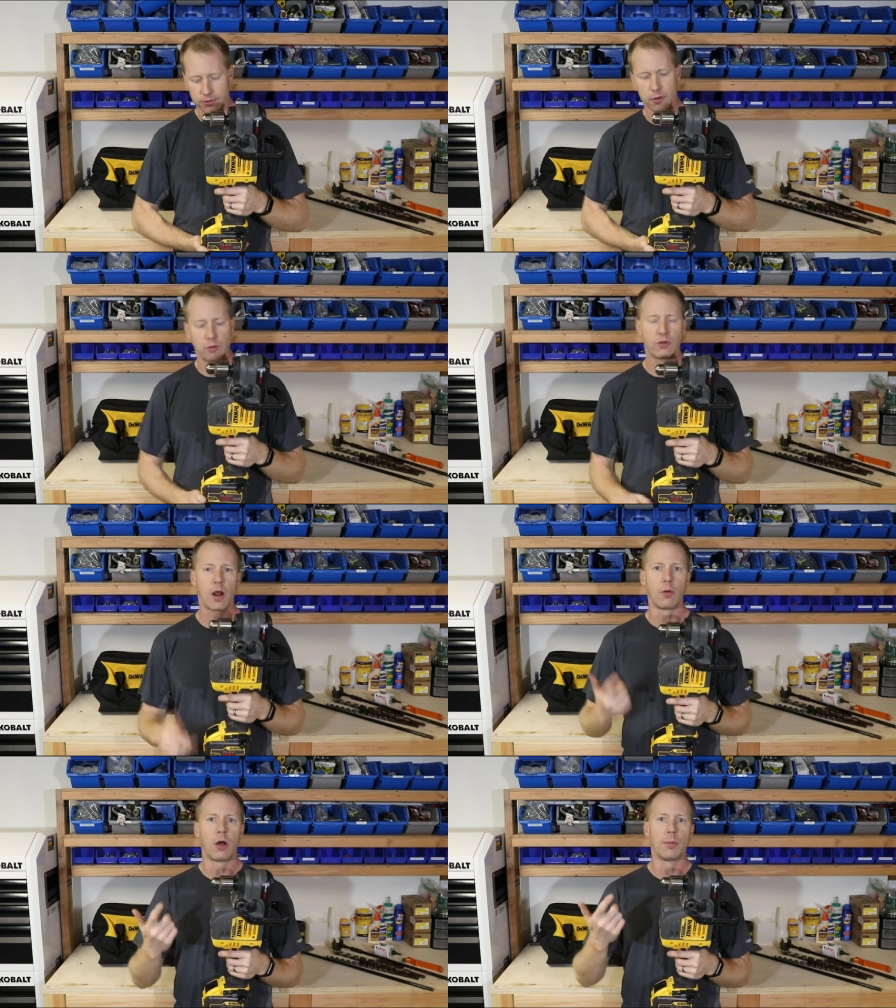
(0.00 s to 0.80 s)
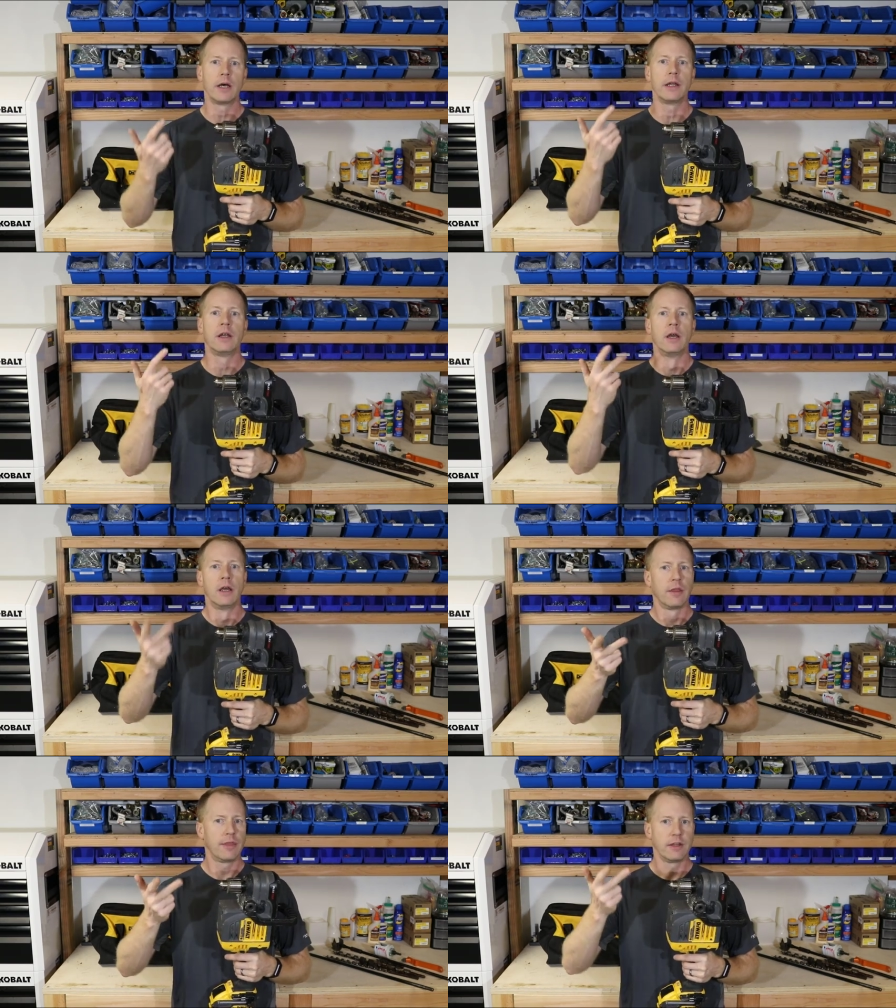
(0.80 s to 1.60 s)
So drywall mud,
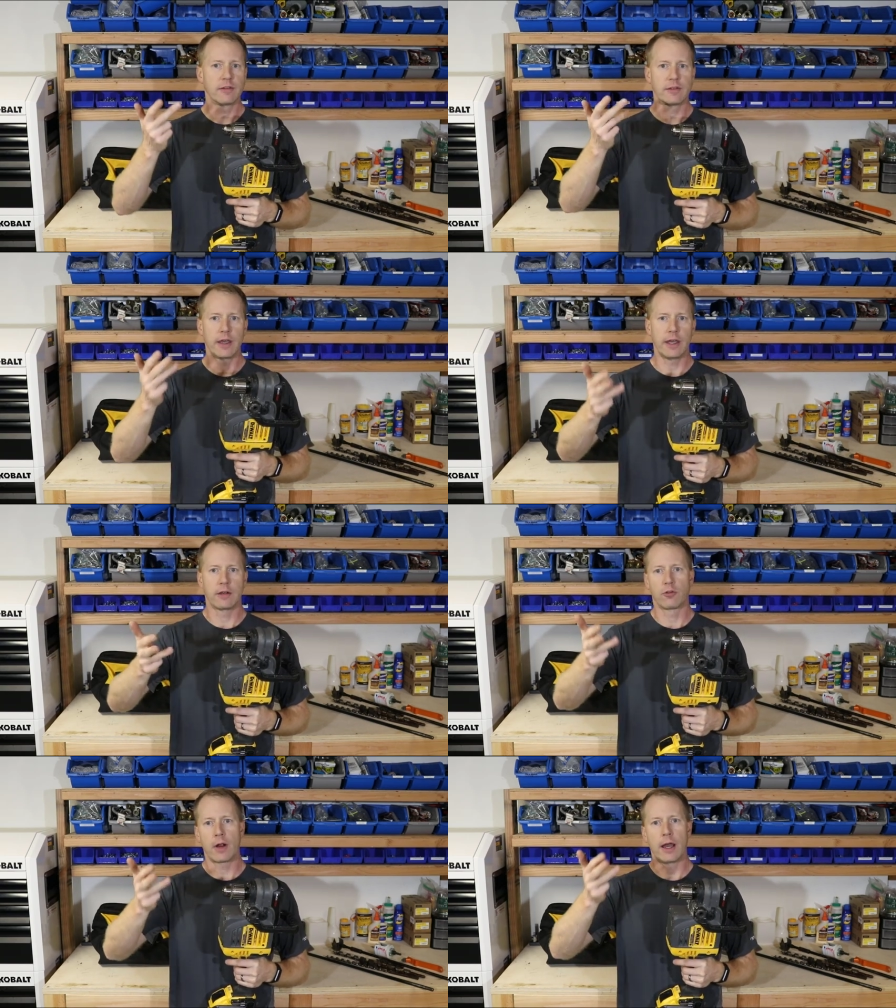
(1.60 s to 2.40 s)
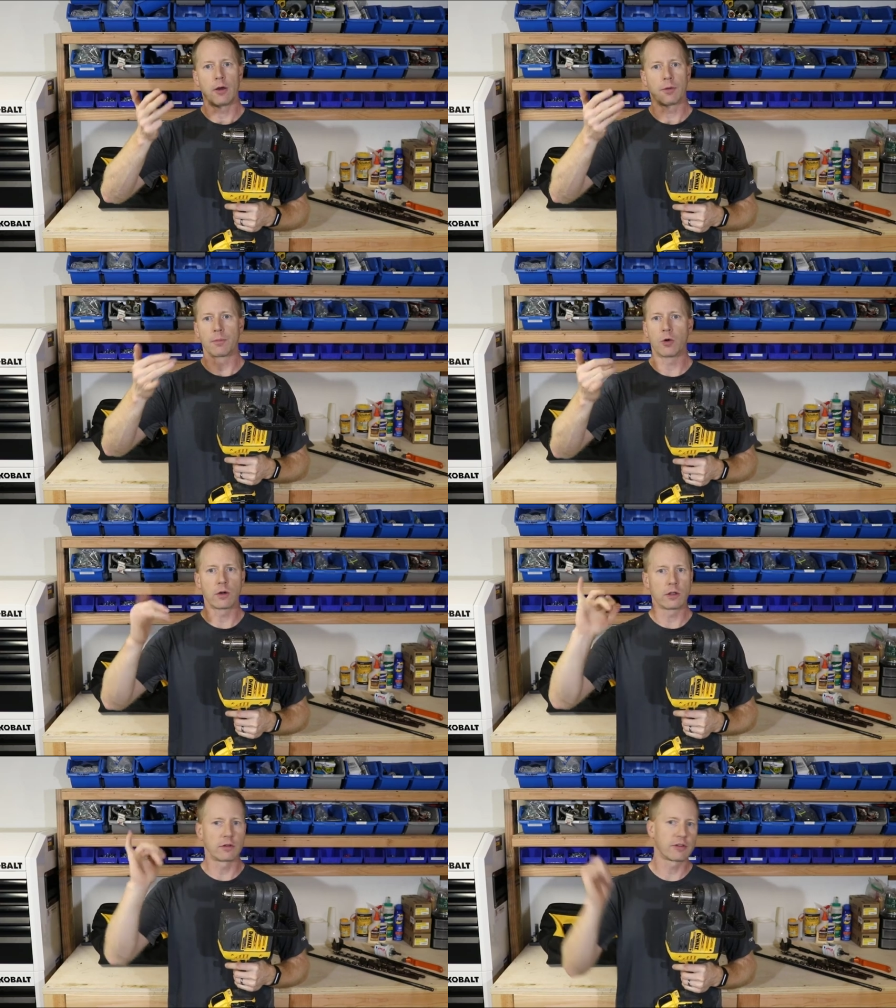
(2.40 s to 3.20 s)
thin set, grout,
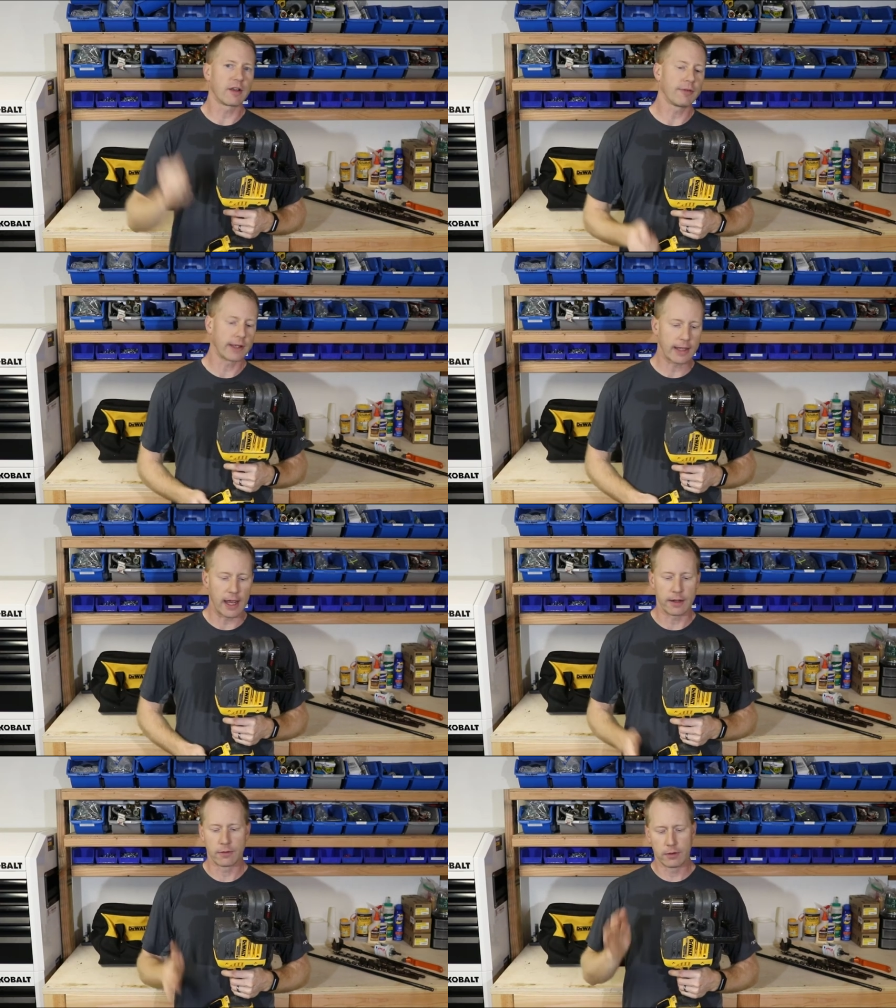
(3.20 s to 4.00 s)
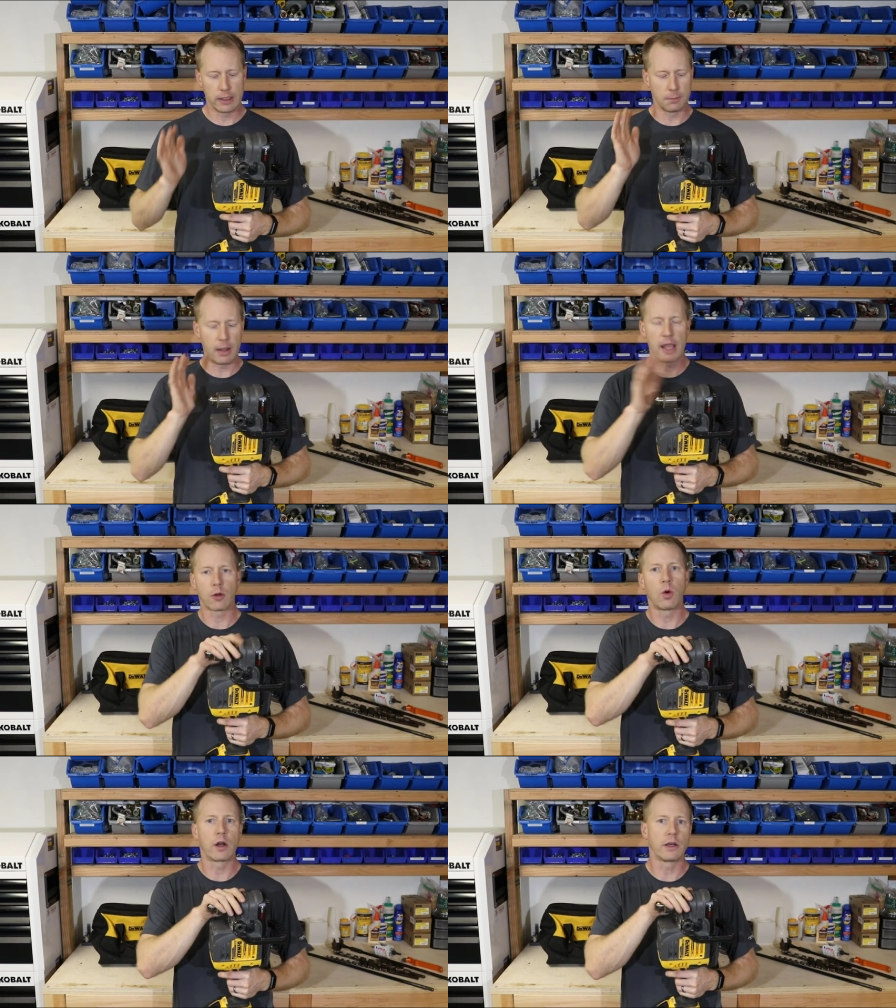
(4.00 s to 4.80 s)
mortar, stuff like that in bad
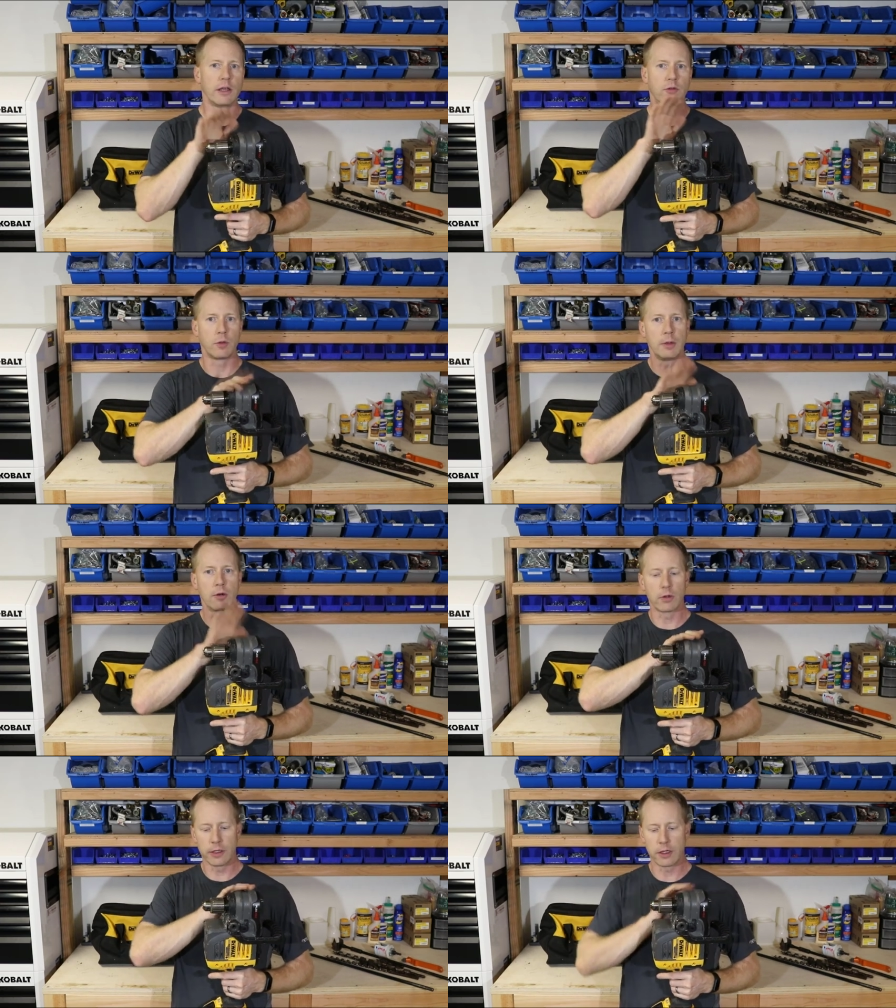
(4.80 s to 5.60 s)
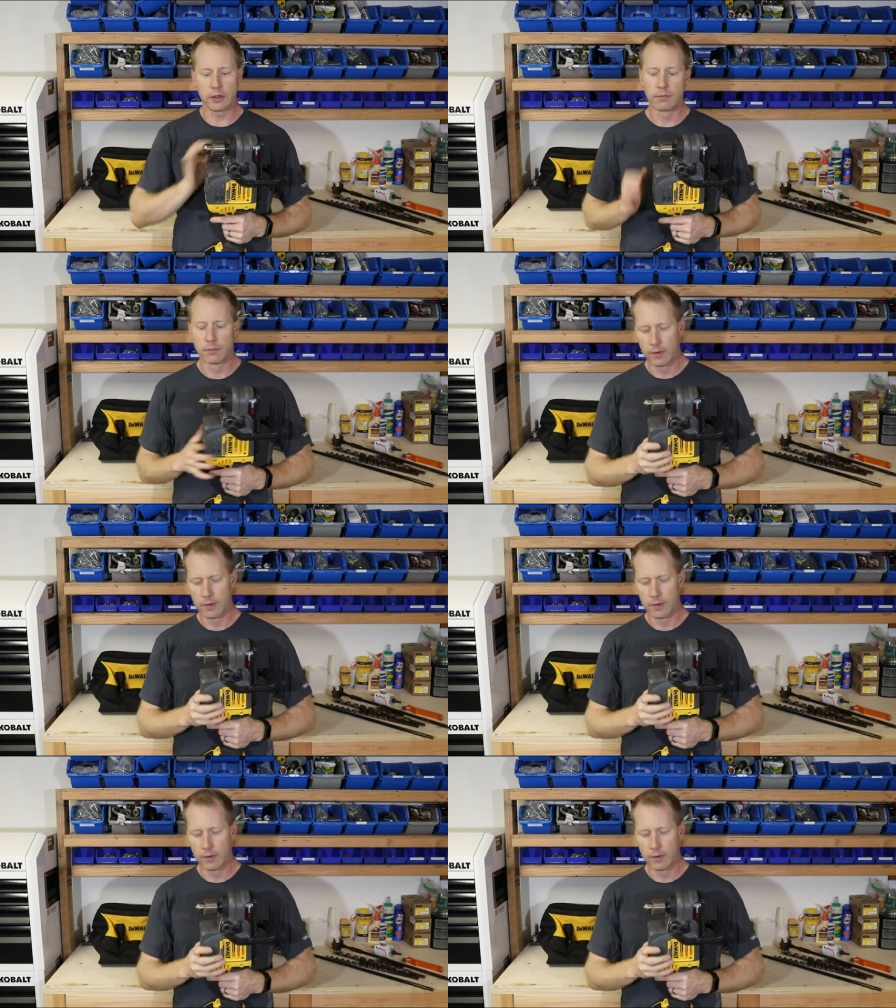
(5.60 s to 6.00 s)
quantities would be a really good